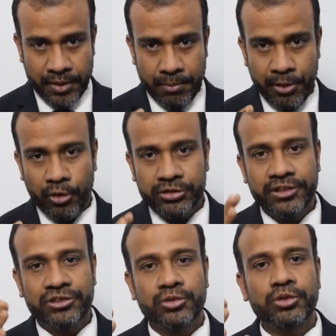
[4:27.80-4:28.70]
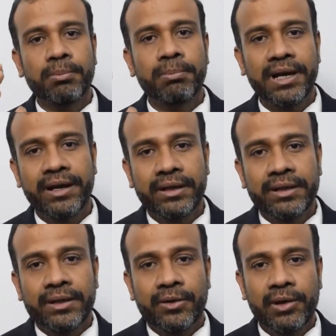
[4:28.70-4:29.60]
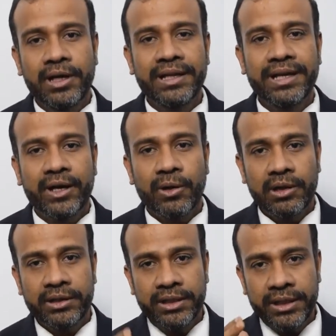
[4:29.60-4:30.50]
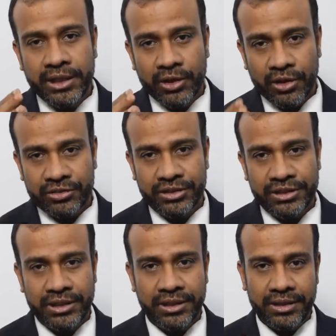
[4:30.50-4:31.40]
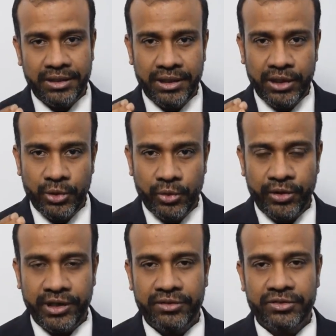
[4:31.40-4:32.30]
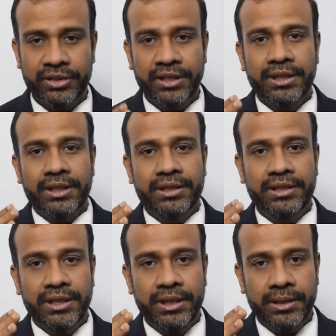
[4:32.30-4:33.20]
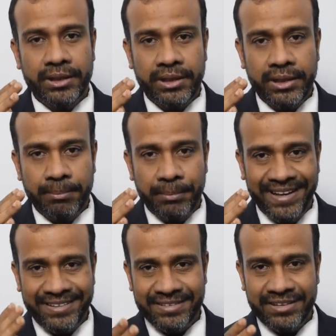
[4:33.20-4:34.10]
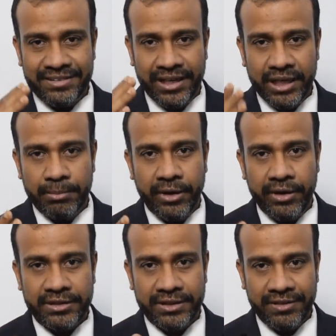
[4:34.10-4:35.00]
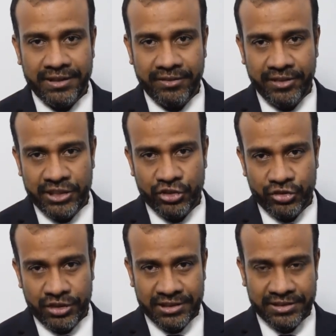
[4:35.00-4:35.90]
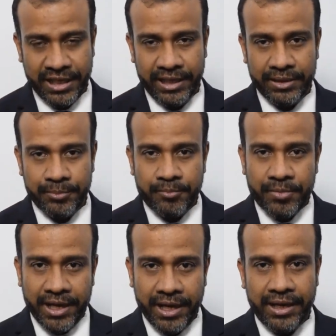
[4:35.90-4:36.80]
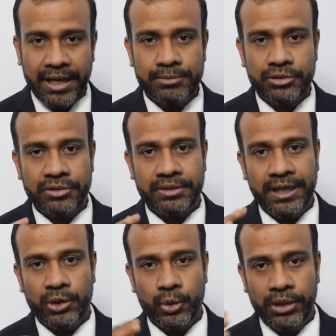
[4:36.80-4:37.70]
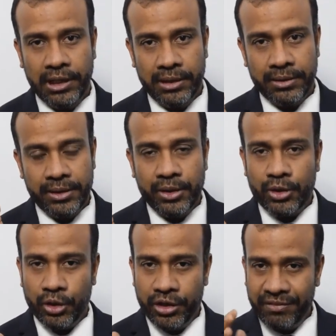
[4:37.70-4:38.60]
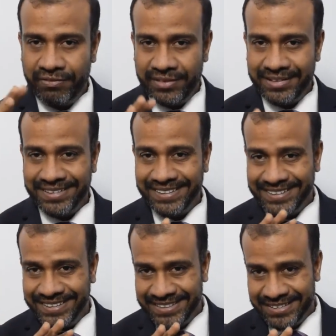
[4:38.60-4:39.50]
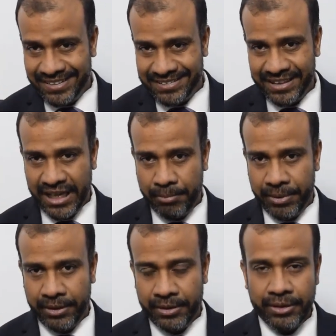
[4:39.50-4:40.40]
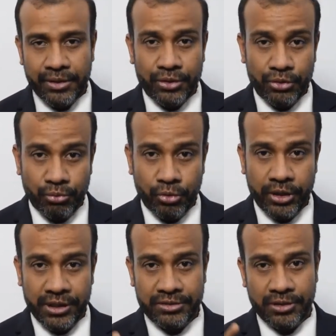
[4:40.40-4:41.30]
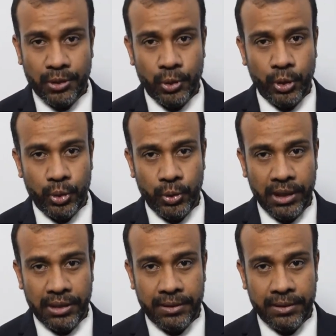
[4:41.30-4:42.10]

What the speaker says: because it's through the blood only that all the oxygen, the nutrients, the medicines, antibiotics, everything reaches the site and helps that to heal. Now, if this doesn't happen, the wound is not going to heal.